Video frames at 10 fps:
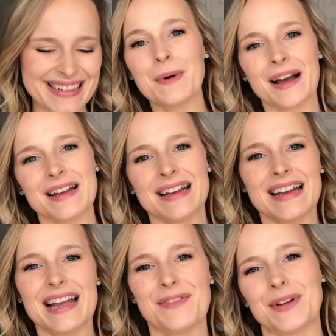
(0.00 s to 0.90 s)
But
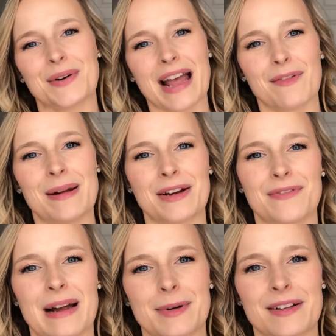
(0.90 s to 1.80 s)
if you don't have a
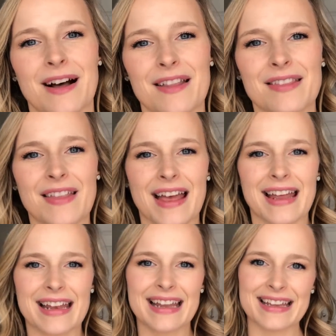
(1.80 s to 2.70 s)
microfiber cloth,
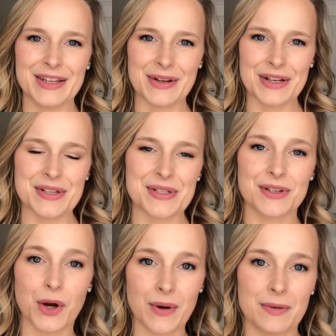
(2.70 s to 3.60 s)
then you can
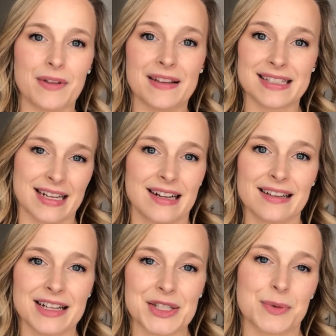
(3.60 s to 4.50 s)
go in with a second
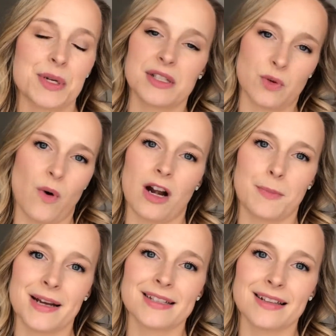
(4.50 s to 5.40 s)
cleanser, which is a
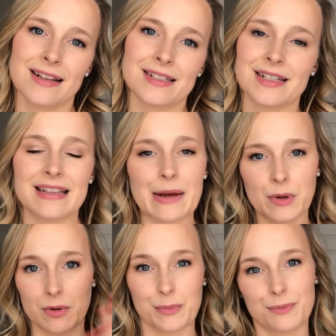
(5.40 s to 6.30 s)
water-based cleanser, and that
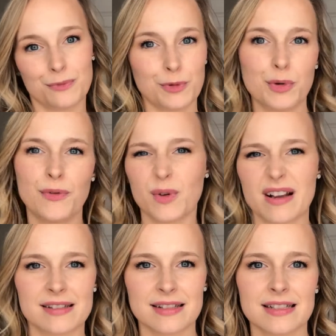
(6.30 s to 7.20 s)
will remove the
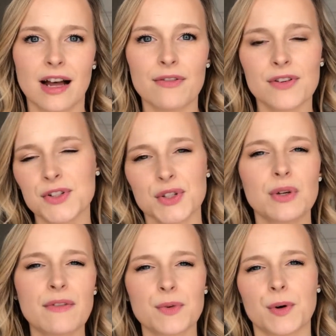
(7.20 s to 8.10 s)
rest of the stuff. So you
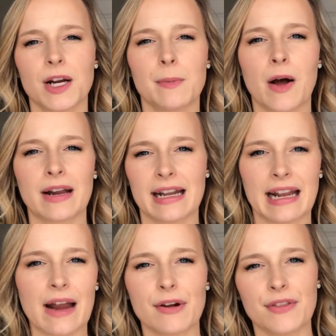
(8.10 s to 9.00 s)
don't have to worry about
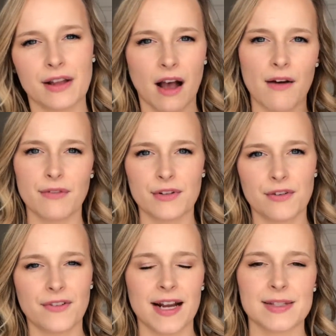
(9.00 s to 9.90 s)
getting everything off of your
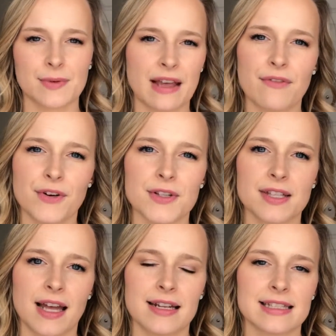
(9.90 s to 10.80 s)
face with that
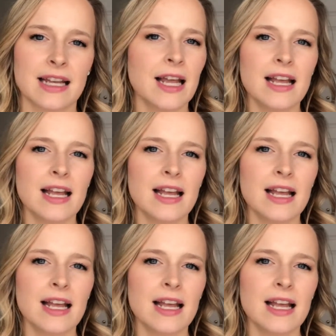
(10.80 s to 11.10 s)
first cleanse.